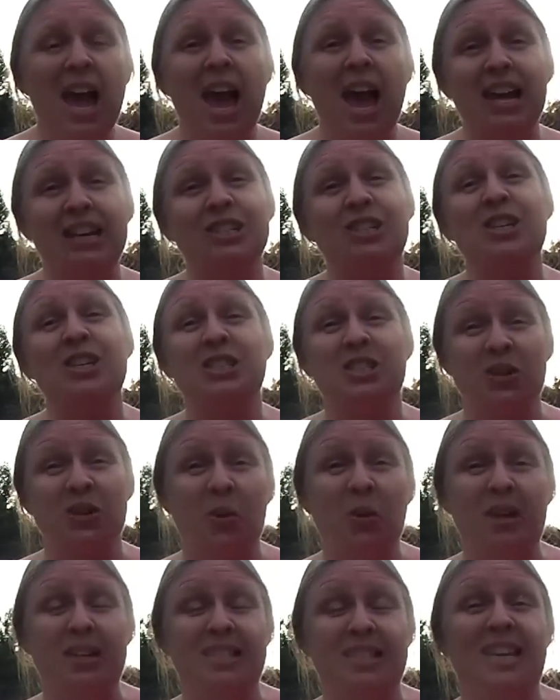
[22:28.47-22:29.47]
and she's
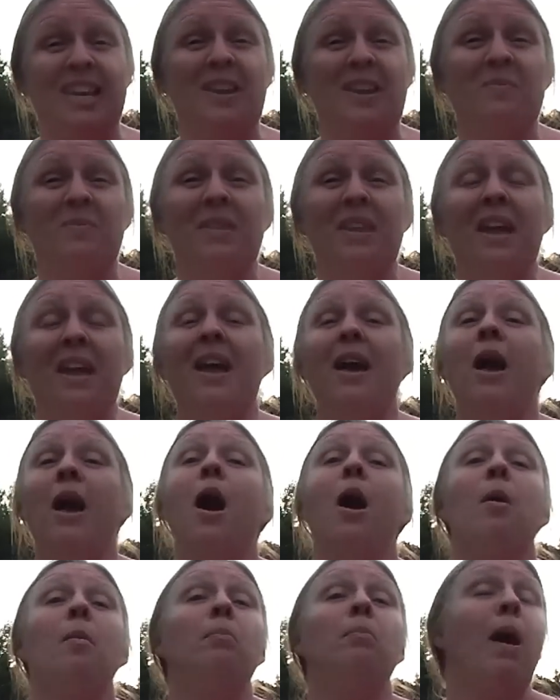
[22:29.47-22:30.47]
noisy.
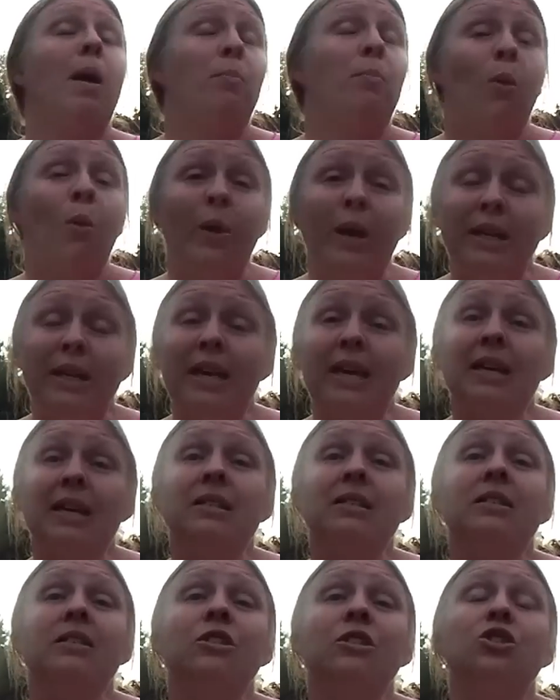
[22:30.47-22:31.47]
My point
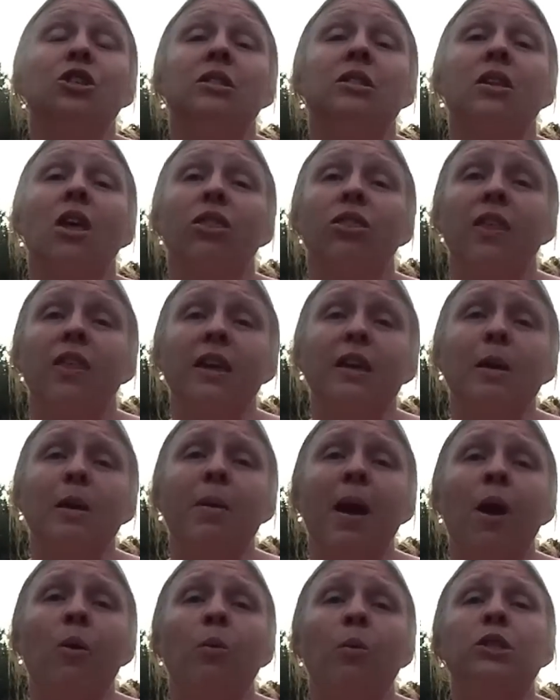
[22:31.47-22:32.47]
is to just think
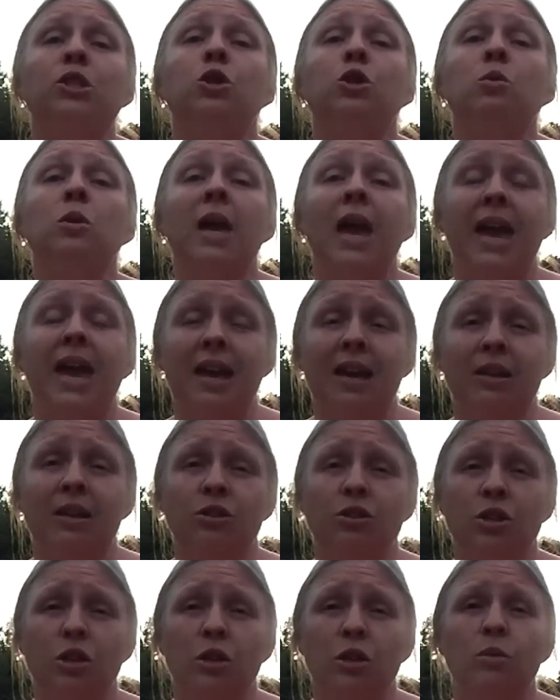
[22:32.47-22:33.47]
about what you
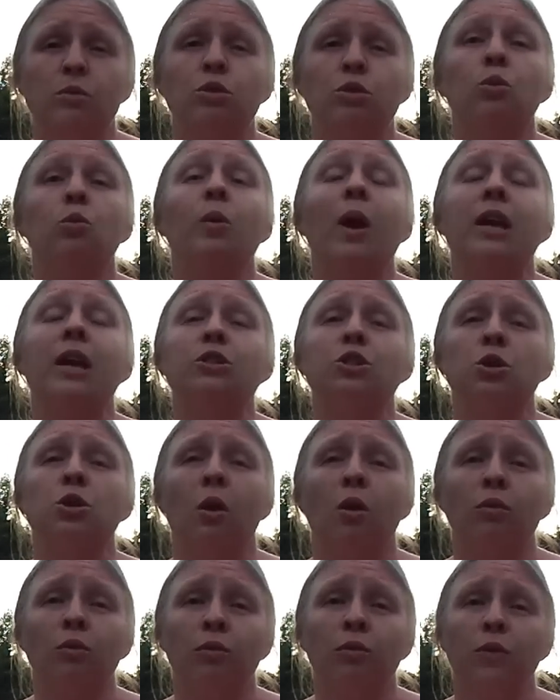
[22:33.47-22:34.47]
can do to raise
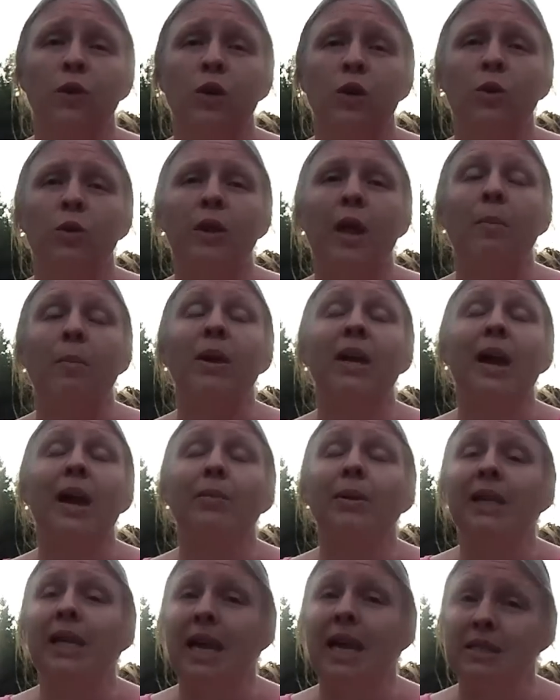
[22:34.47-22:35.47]
your own food and
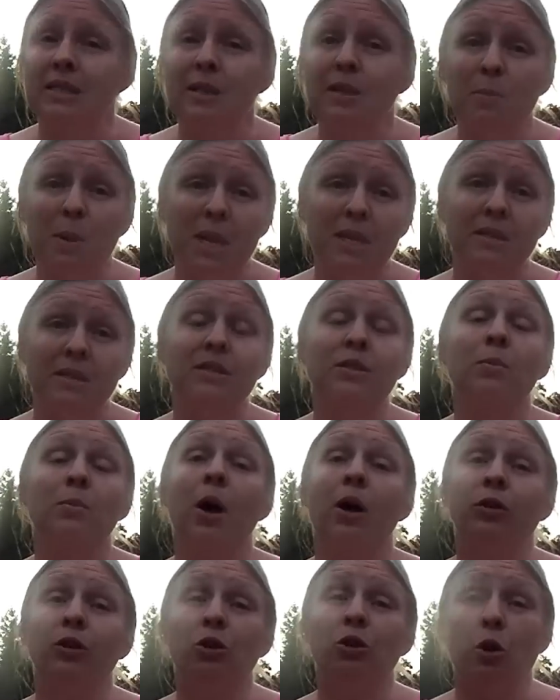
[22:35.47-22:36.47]
become less dependent
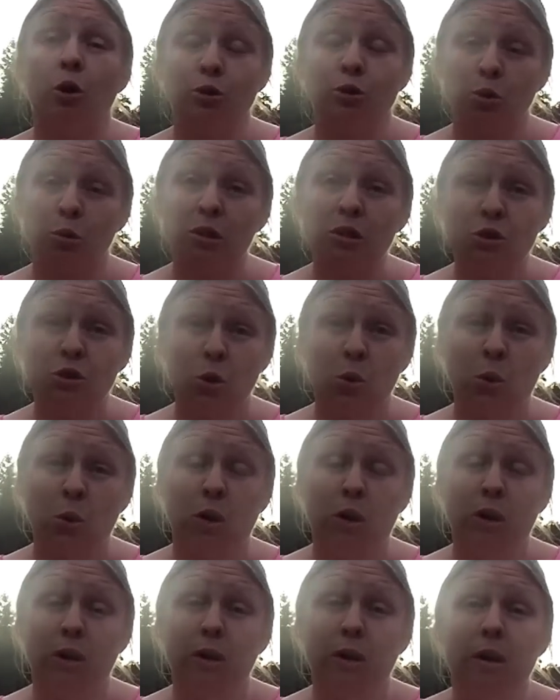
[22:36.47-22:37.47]
upon the grocery
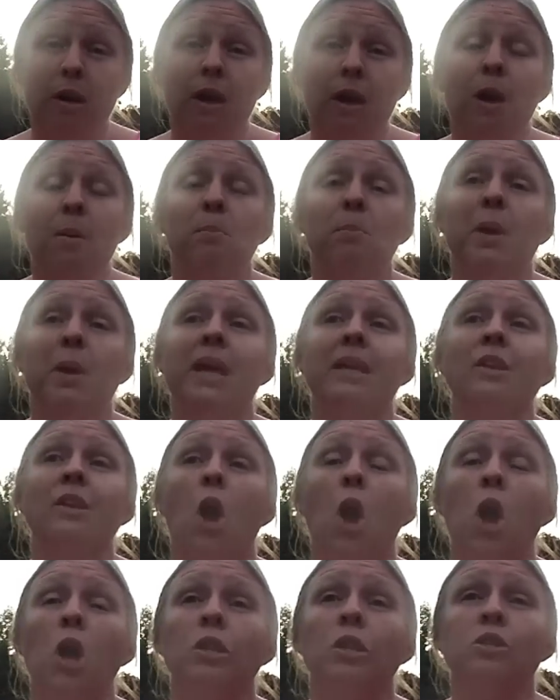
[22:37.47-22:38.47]
store but
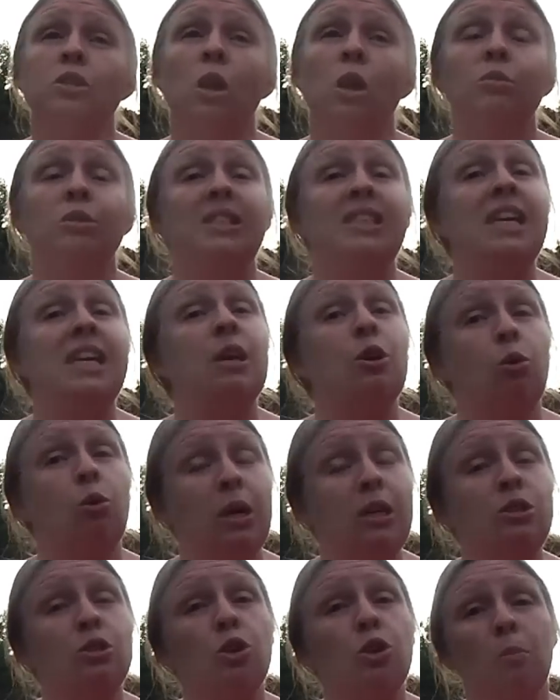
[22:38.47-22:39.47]
also
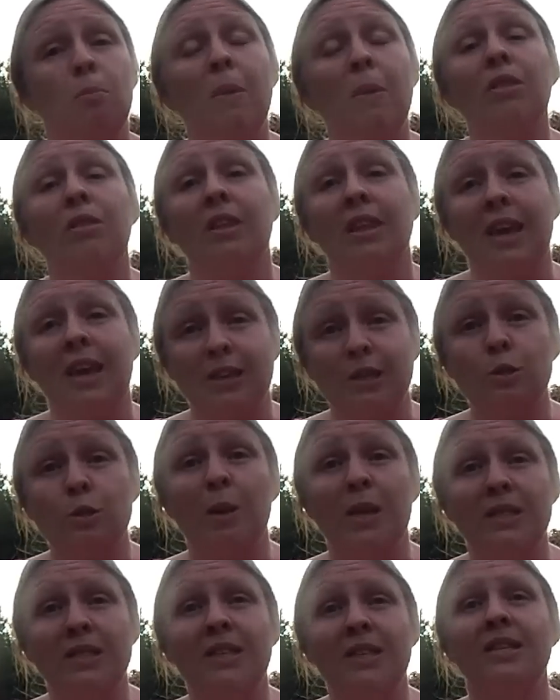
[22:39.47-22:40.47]
decrease your monthly
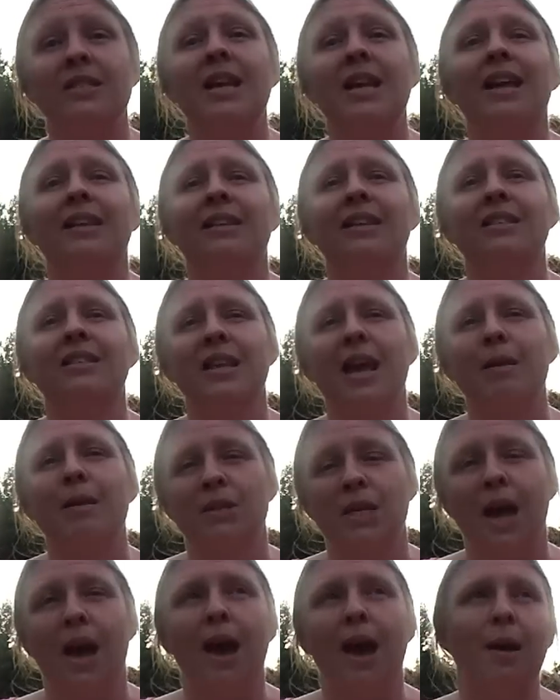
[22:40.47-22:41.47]
expenses at the
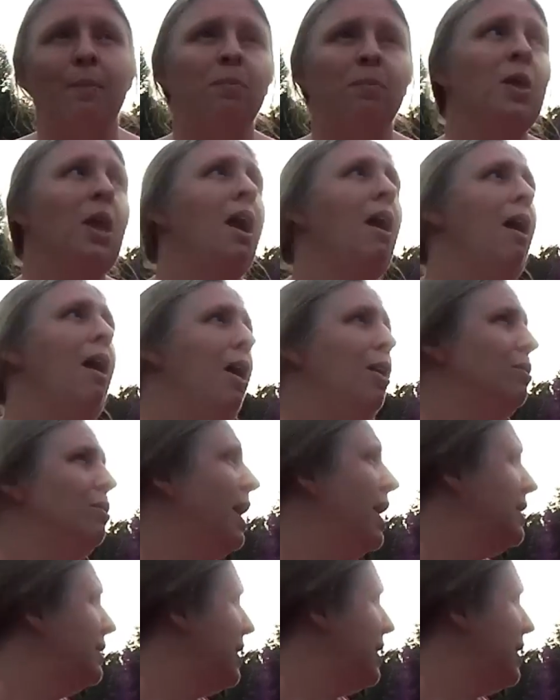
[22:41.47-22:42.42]
same time. Okay,